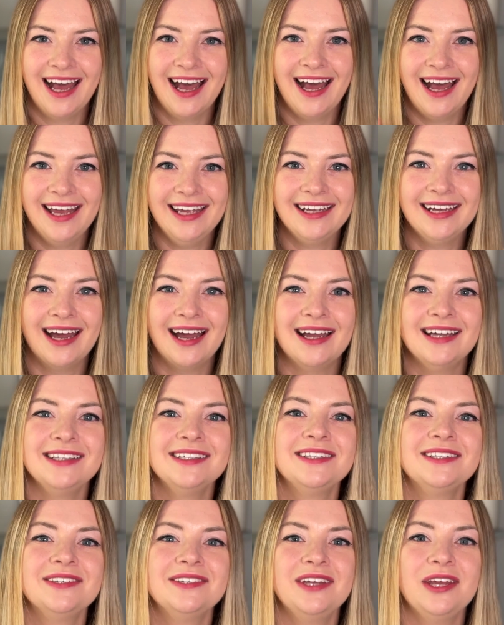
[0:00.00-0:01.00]
Hi guys,
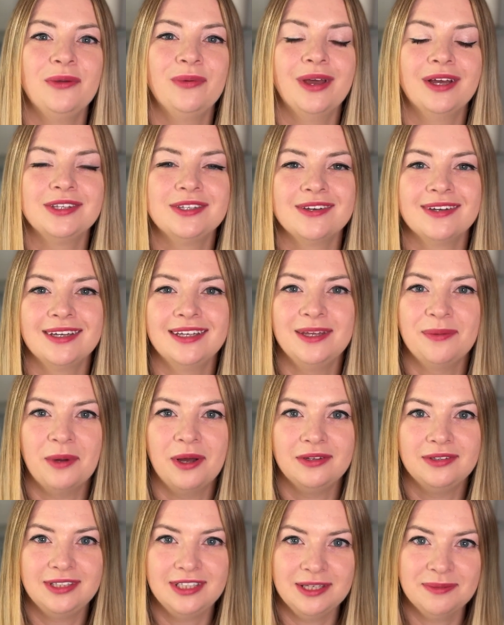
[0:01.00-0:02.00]
today we are talking
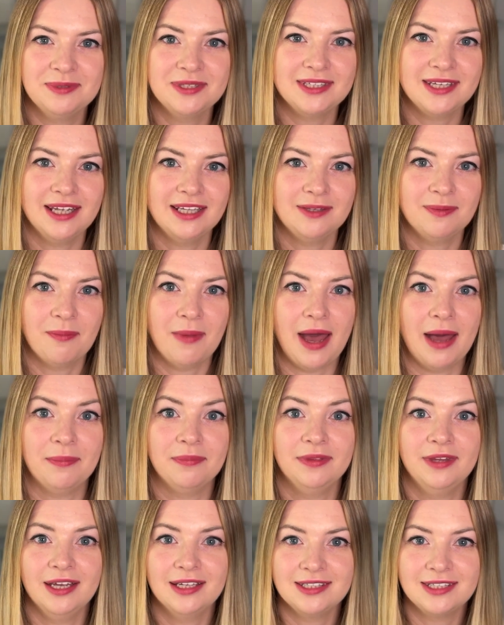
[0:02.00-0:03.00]
about DeepStateMap.
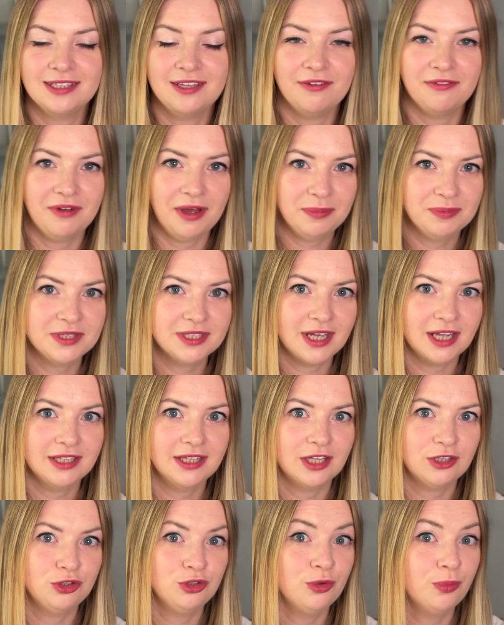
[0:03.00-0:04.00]
That's the website
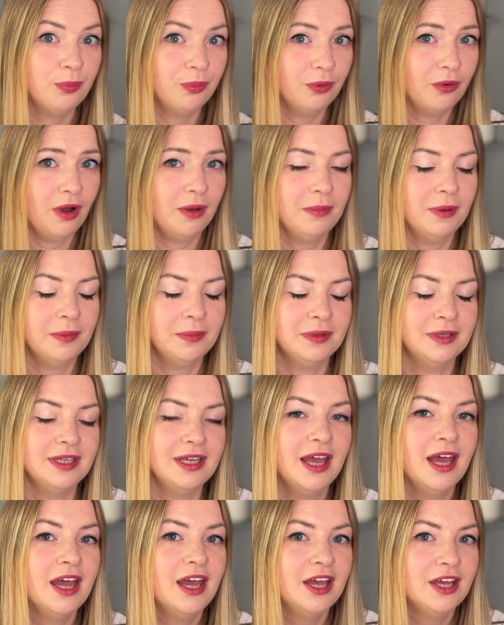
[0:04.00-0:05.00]
that you
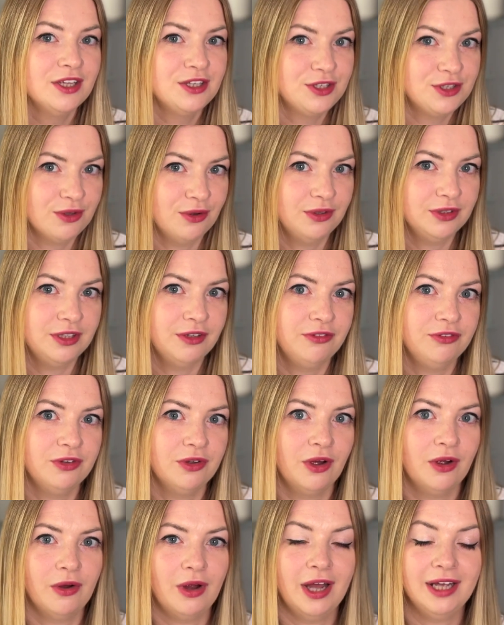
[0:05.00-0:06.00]
probably saw it if
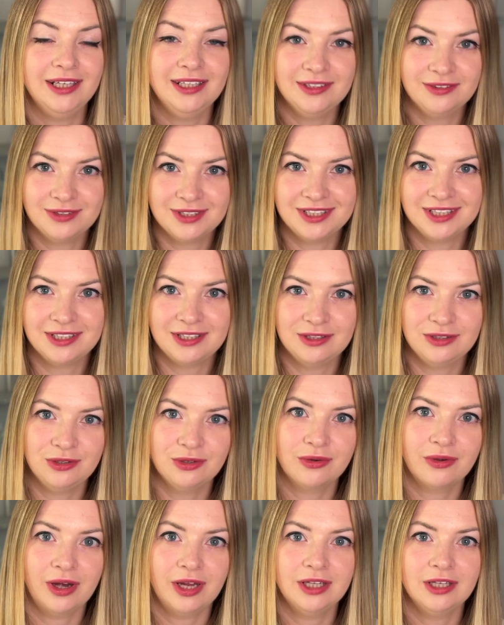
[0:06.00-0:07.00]
you are interested in
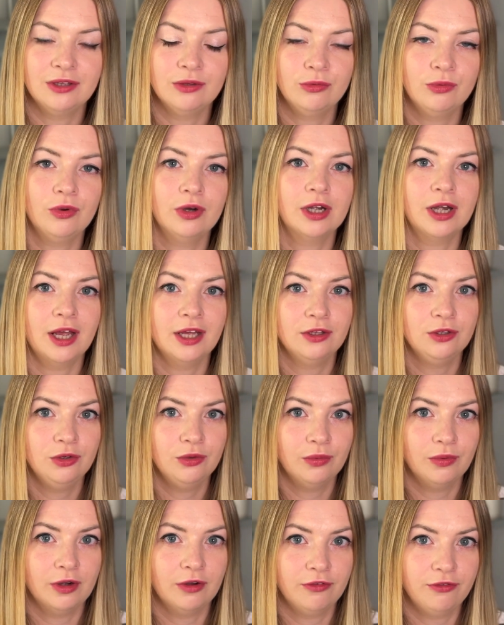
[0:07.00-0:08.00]
Ukrainian war and
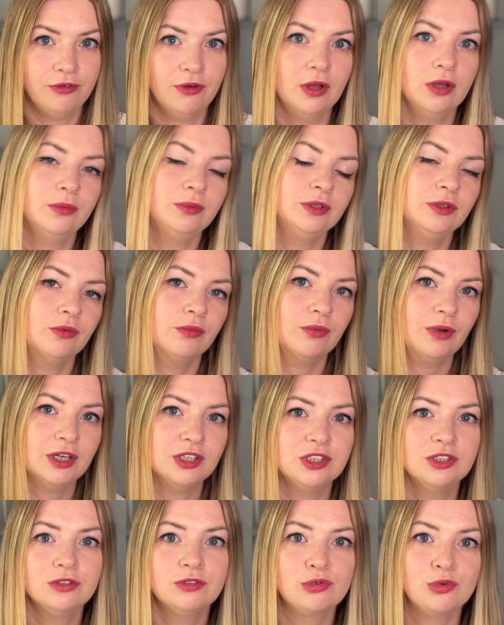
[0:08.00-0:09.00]
you were following
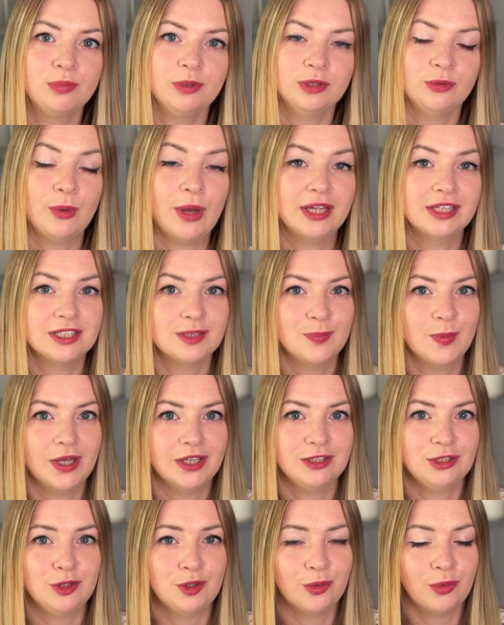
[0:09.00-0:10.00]
Russian troop
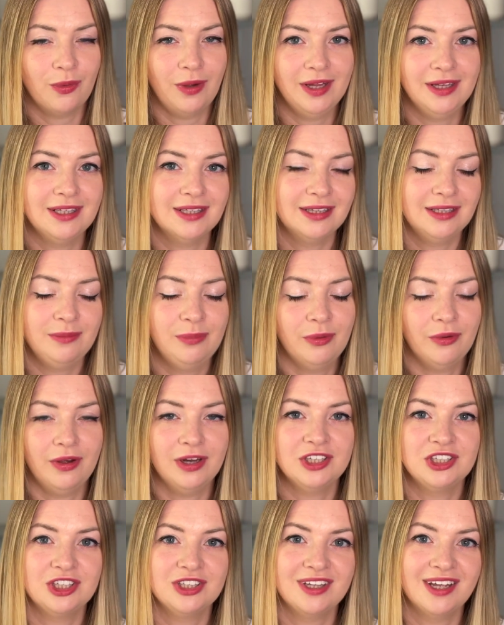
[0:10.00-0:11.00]
advancement, Ukrainian
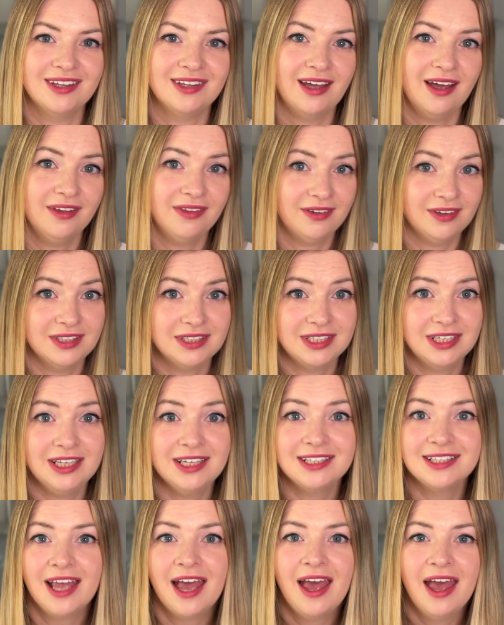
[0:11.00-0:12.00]
liberation and other
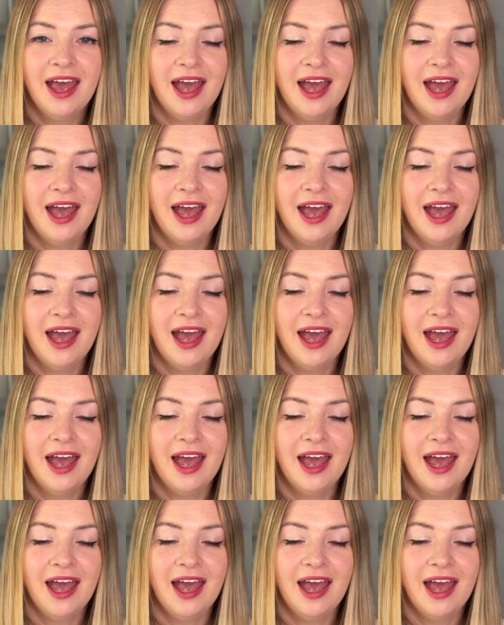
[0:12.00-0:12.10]
things.